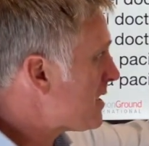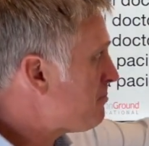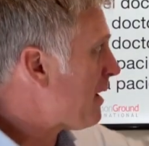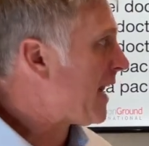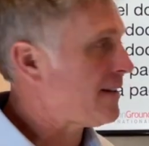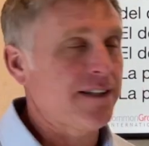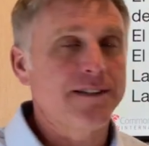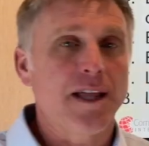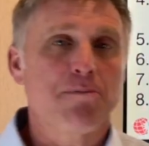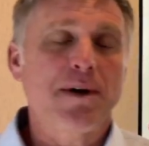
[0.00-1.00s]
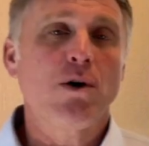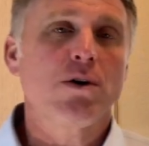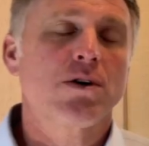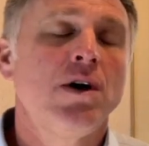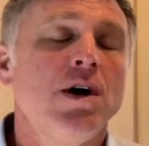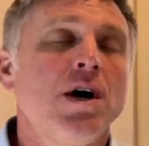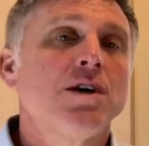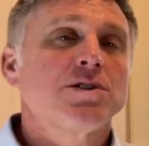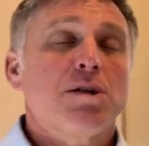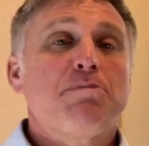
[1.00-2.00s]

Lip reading: para entender mejor. So the